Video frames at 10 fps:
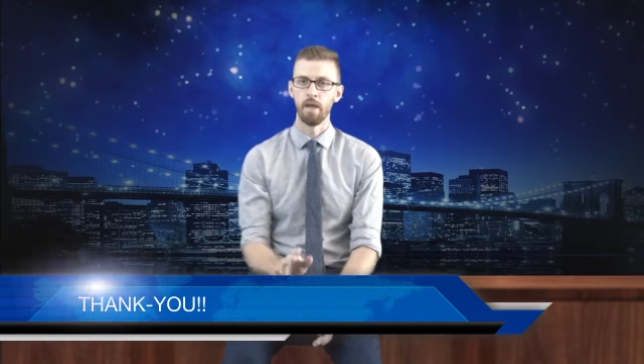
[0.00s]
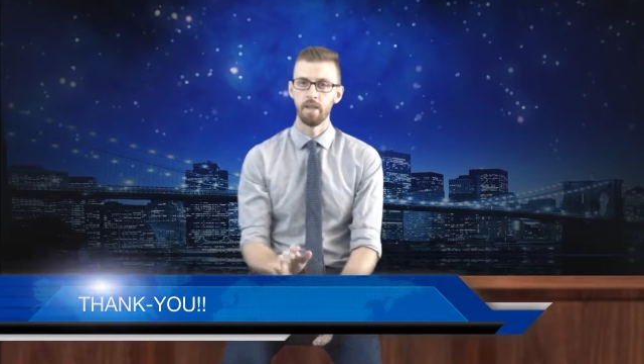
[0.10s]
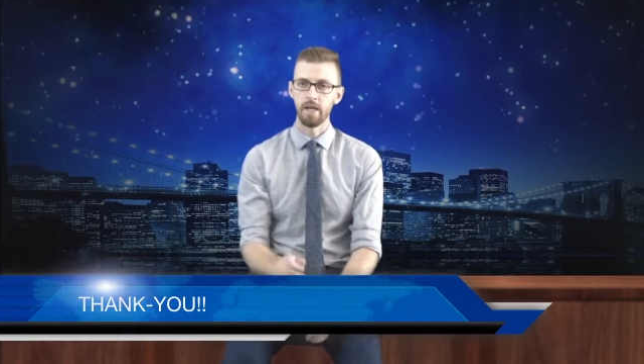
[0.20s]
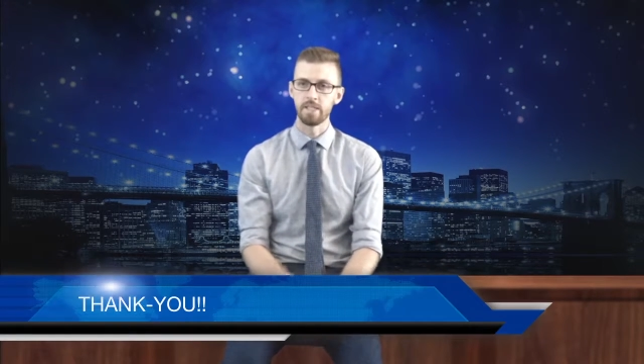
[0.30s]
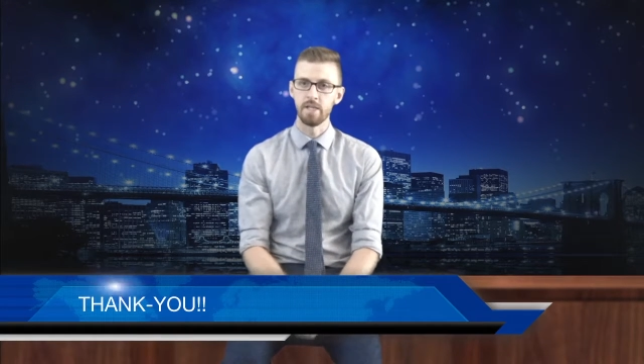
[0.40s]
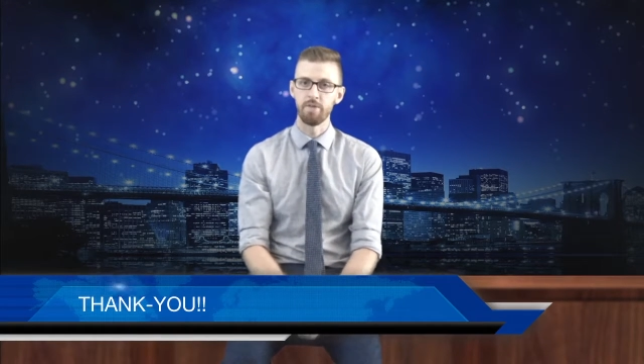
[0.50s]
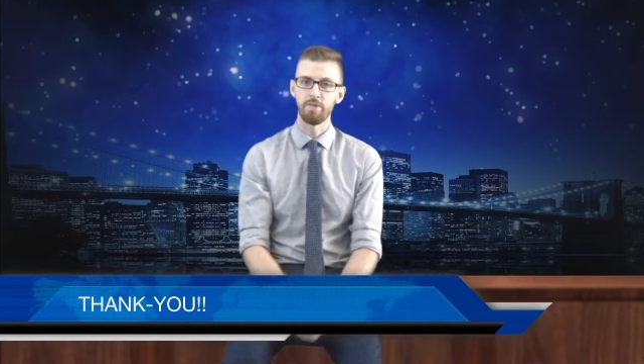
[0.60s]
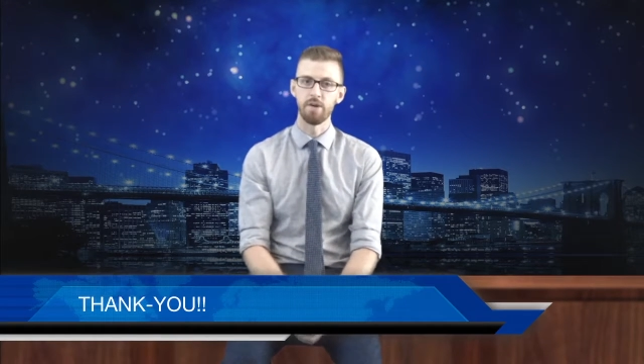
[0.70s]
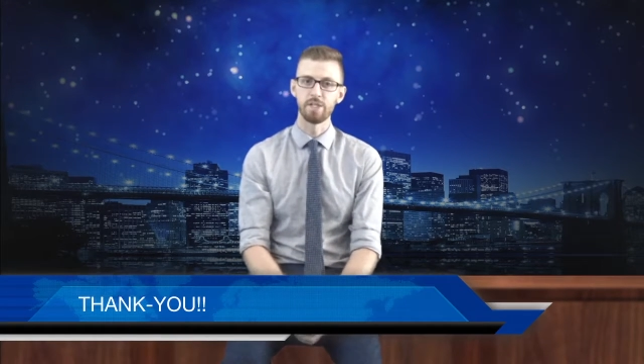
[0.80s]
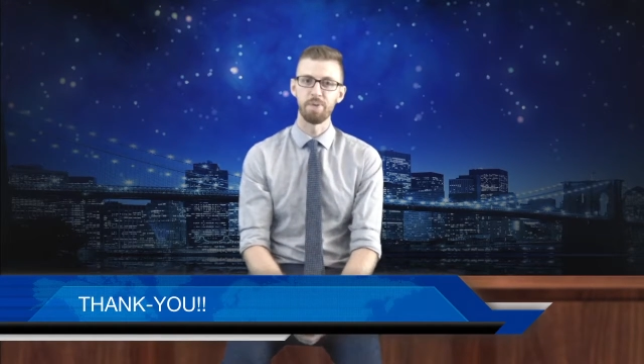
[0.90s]
That's it
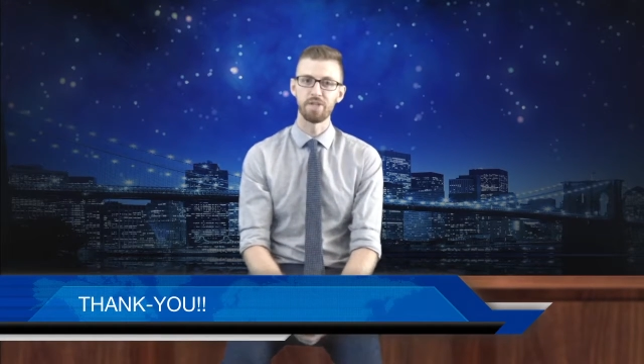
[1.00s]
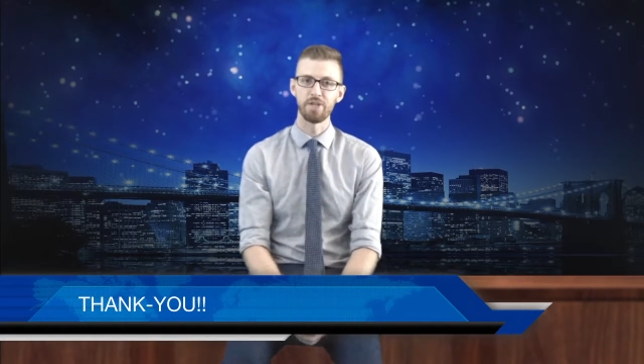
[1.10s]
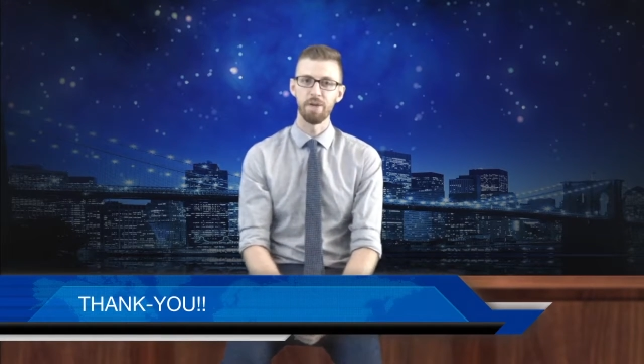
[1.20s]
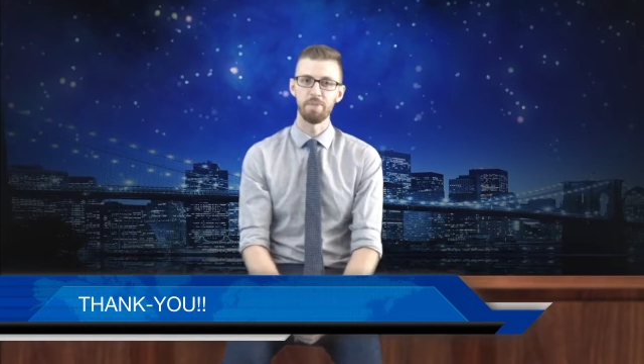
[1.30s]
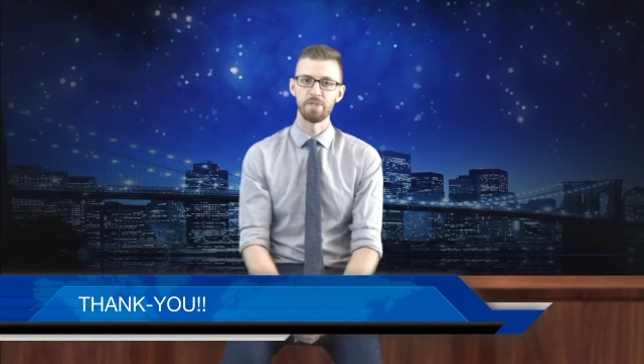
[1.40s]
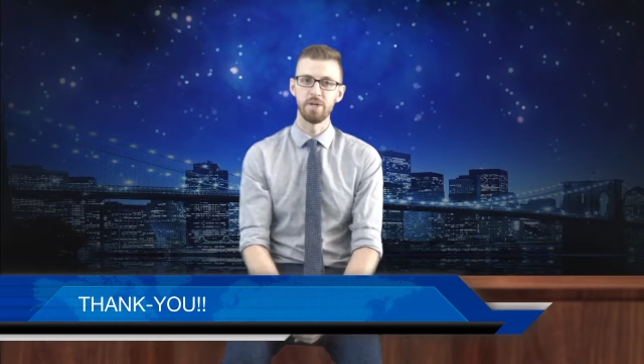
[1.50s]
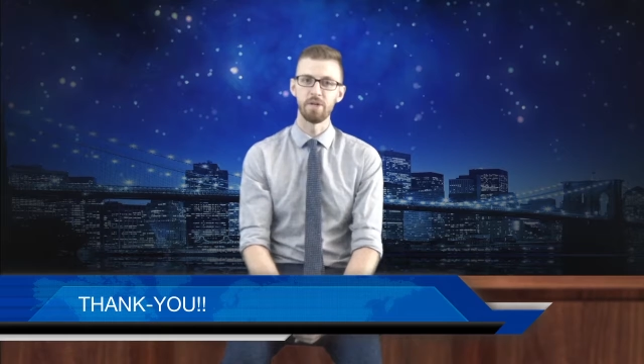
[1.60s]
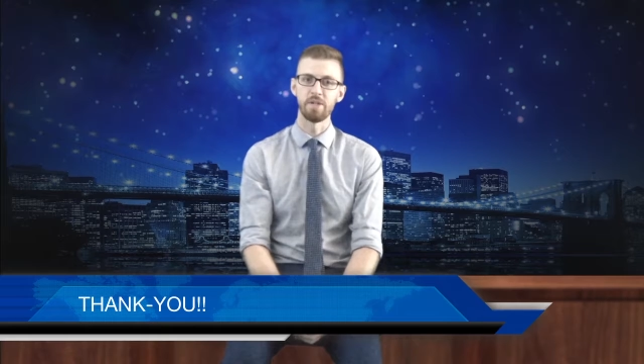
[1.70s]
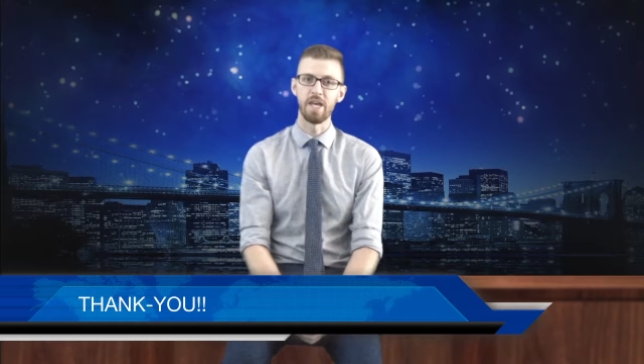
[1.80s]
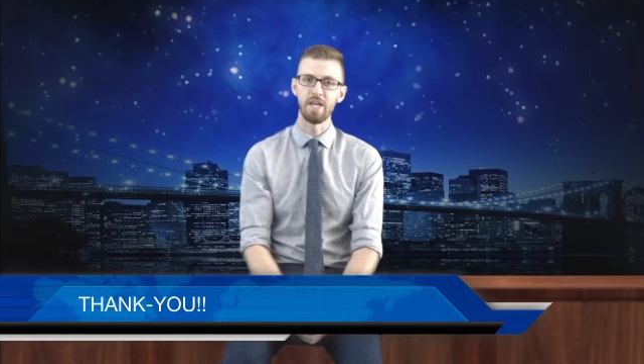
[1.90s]
for our special
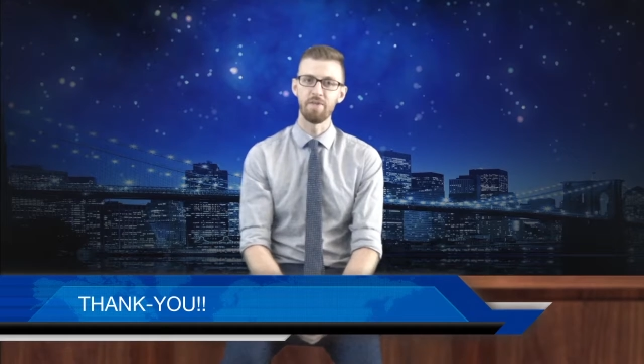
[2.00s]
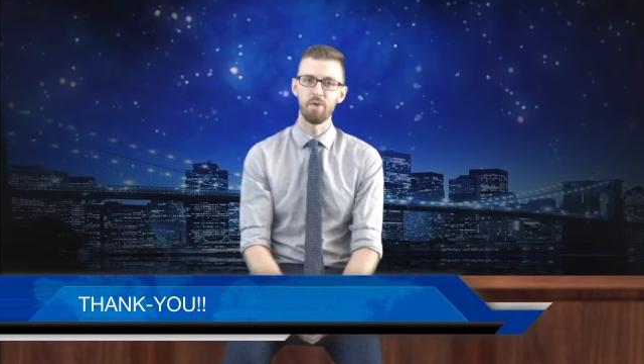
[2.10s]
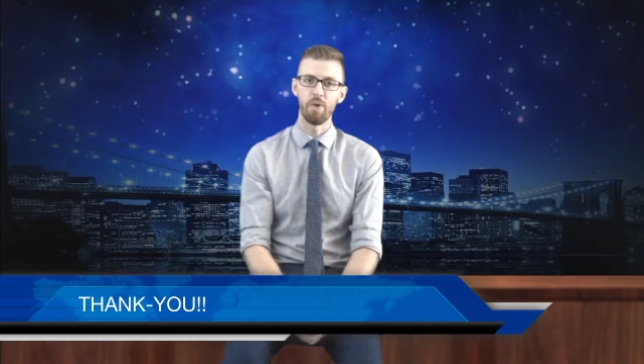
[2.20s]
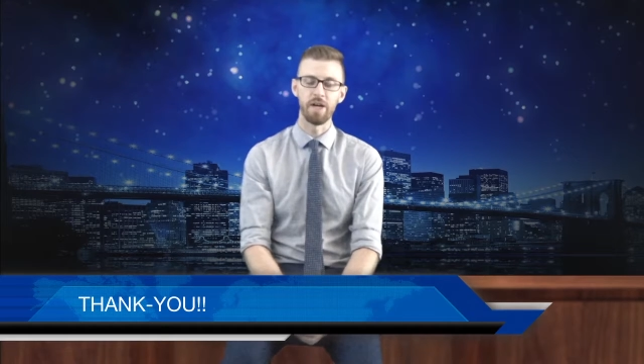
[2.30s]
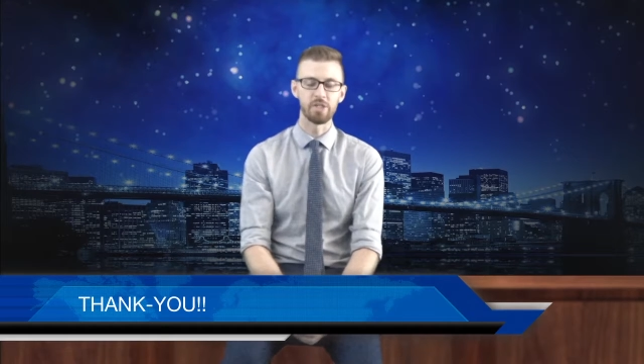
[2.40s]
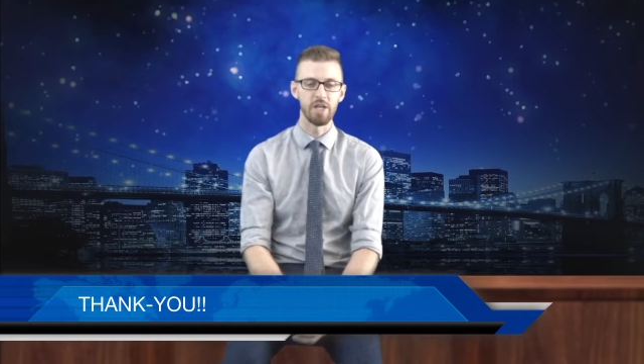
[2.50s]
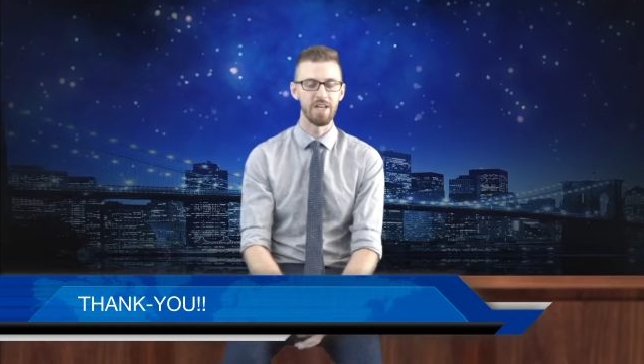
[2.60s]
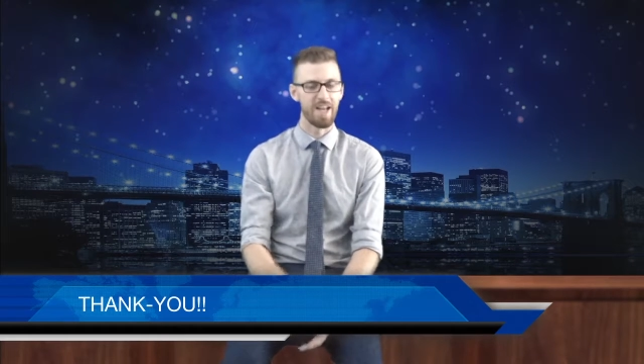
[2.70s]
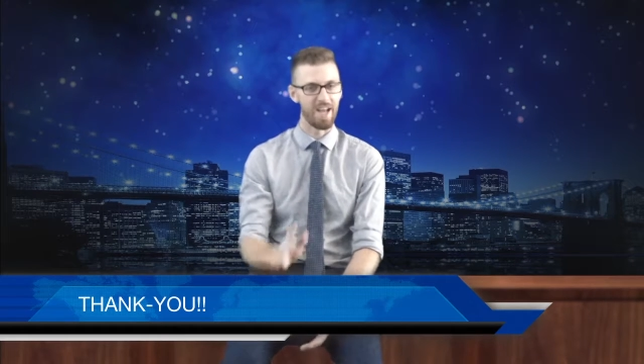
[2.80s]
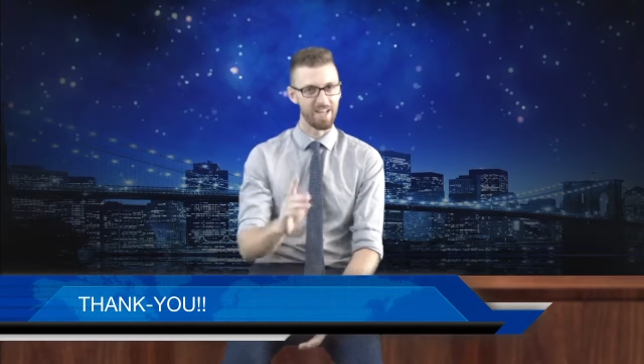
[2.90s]
episode. Thank you for
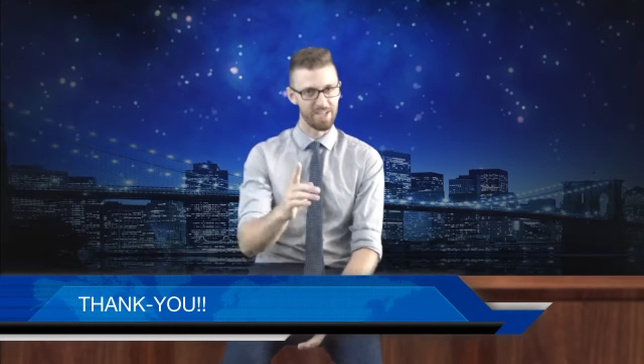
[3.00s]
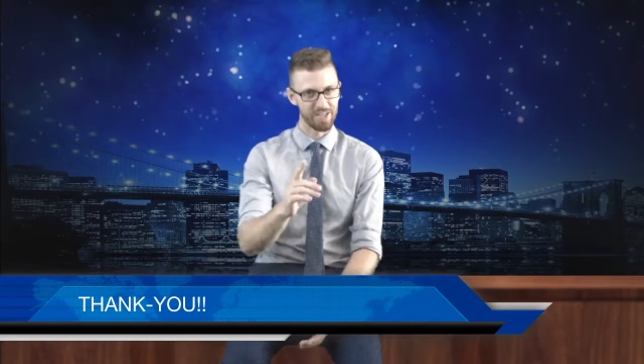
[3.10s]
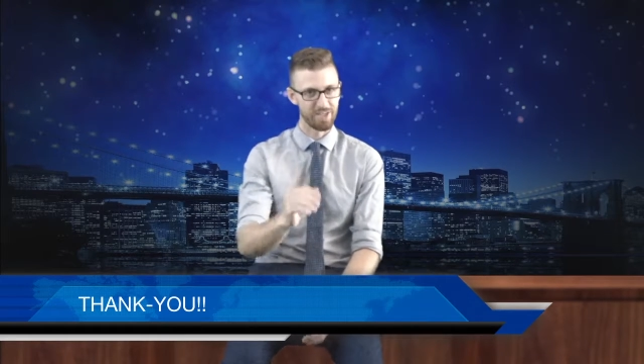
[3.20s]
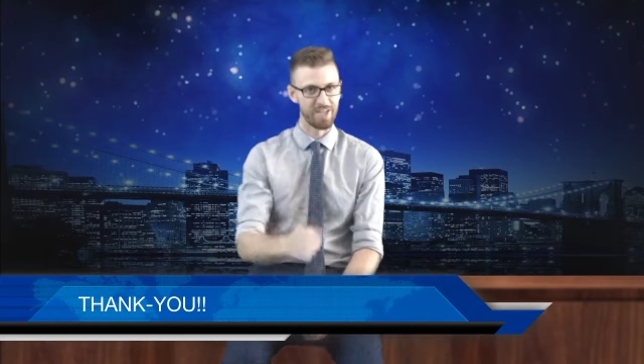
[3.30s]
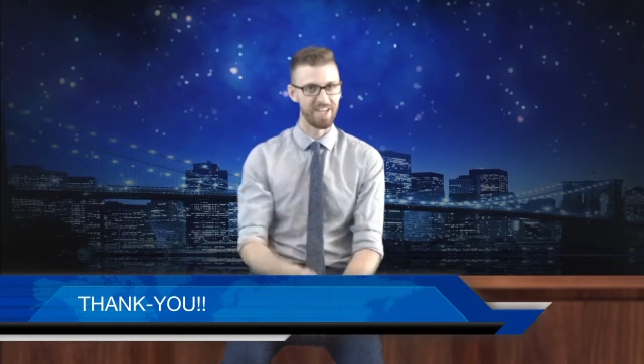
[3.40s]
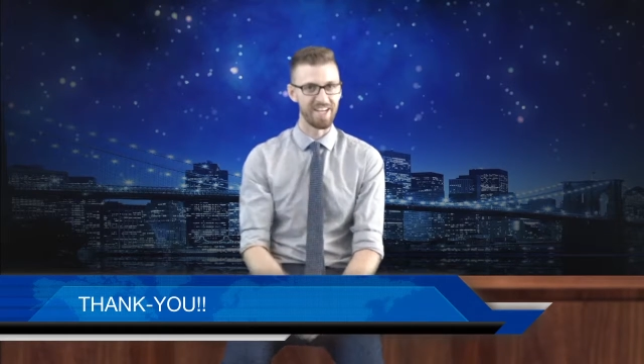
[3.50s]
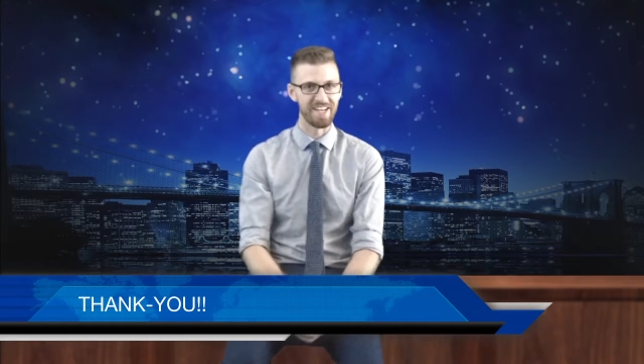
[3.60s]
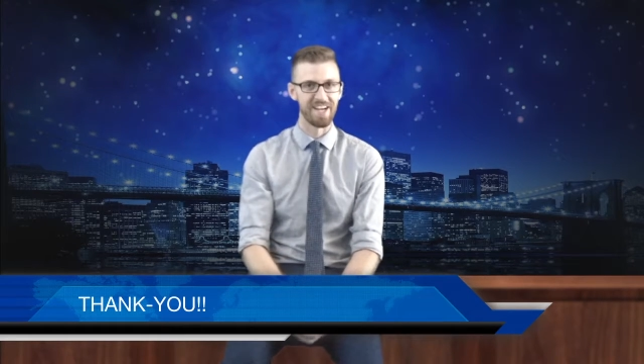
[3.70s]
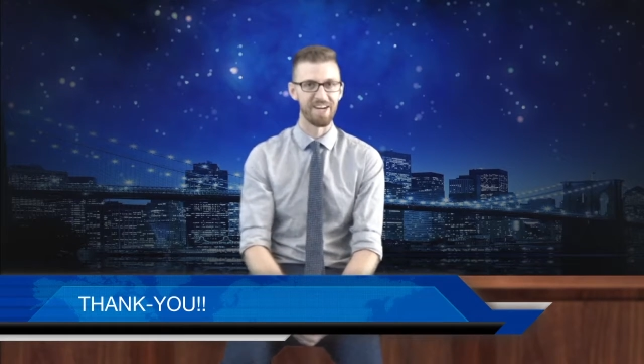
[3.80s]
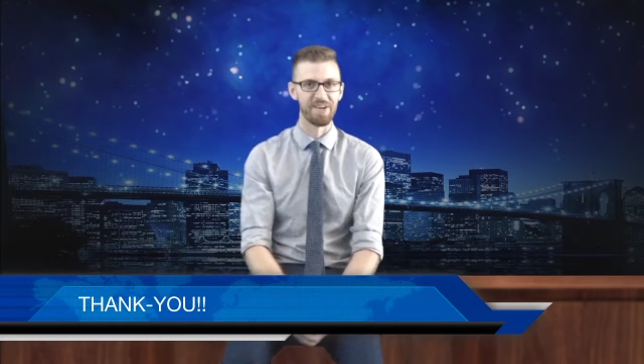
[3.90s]
watching, and good night
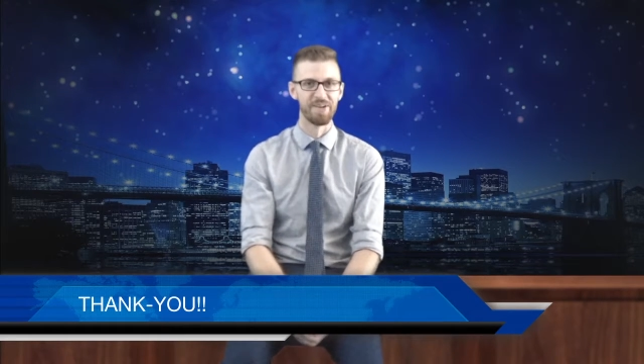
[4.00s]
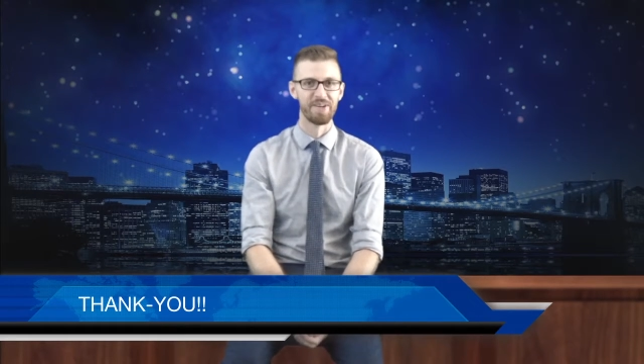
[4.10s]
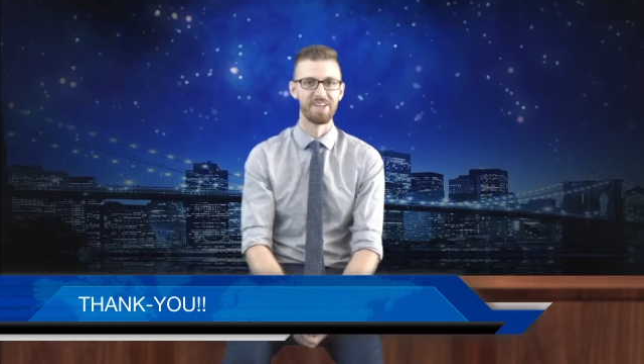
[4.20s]
now.